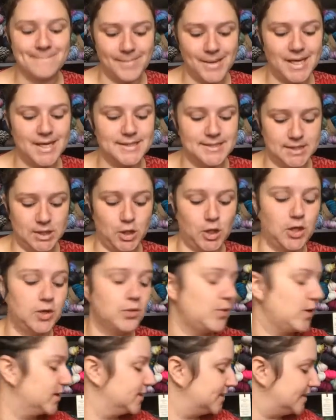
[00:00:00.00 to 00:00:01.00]
Because you're
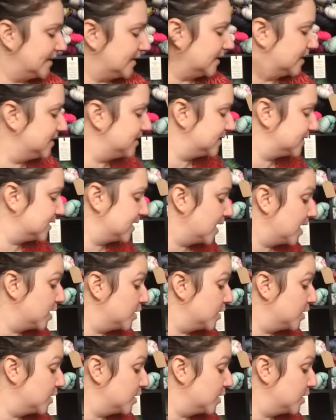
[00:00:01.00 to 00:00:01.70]
gonna want to see this.